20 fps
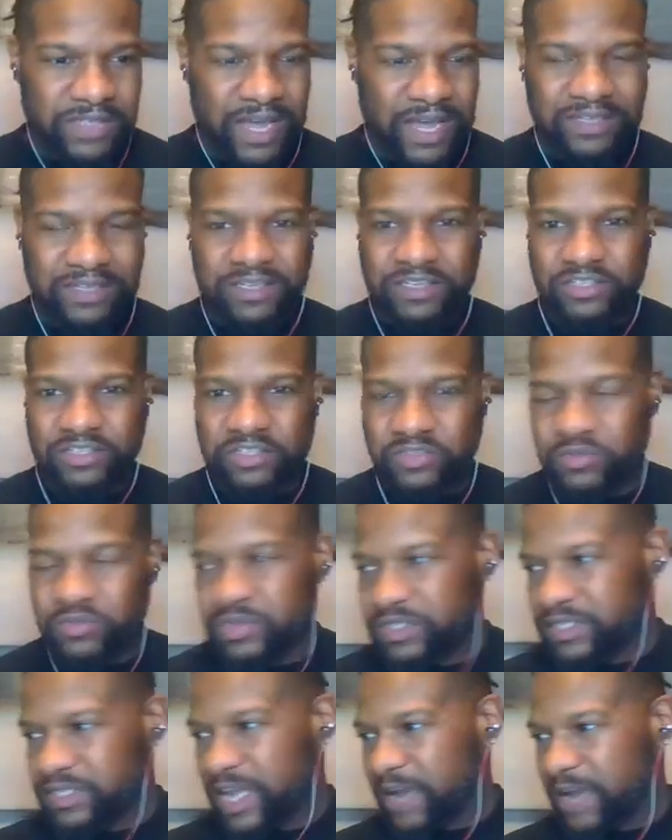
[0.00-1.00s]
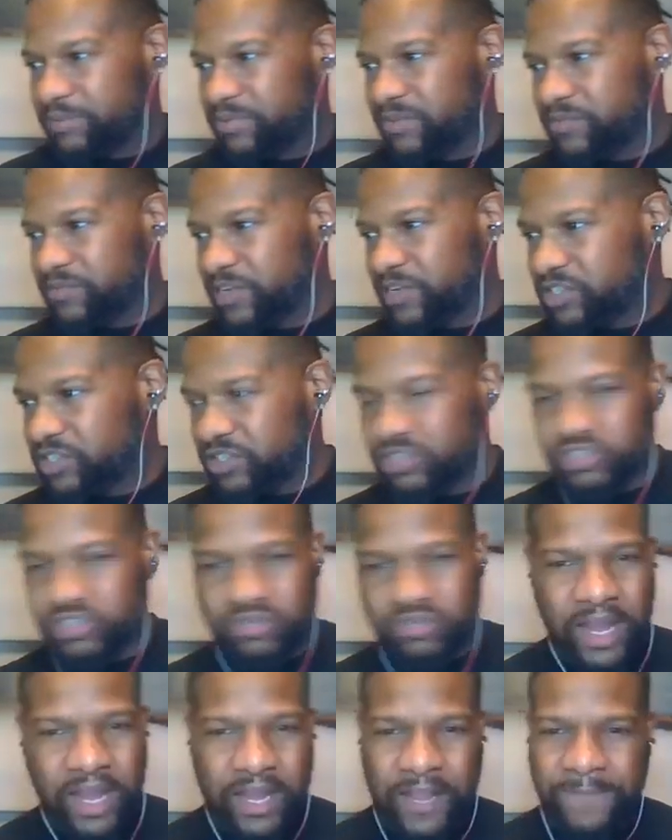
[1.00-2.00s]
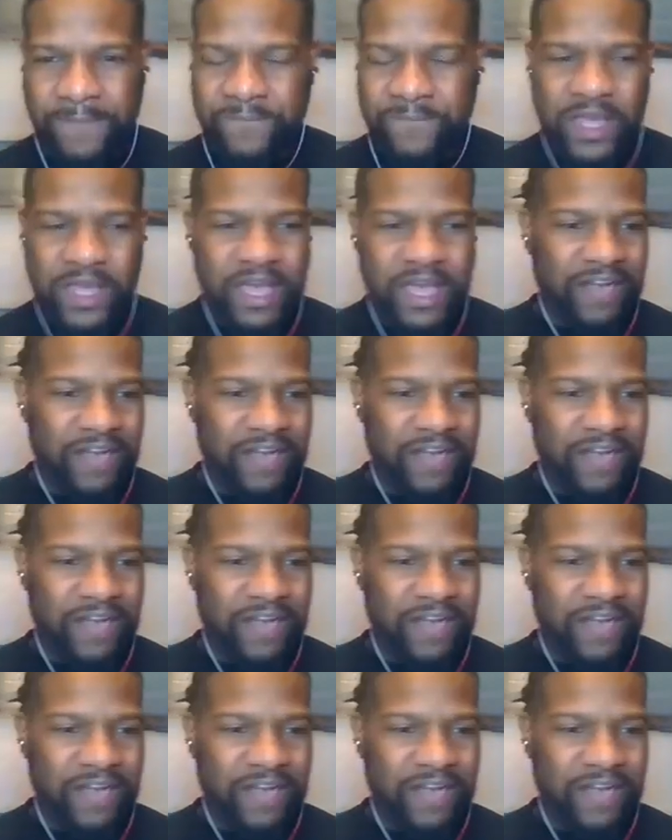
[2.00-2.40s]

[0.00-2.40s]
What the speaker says: I did a suicide prevention training.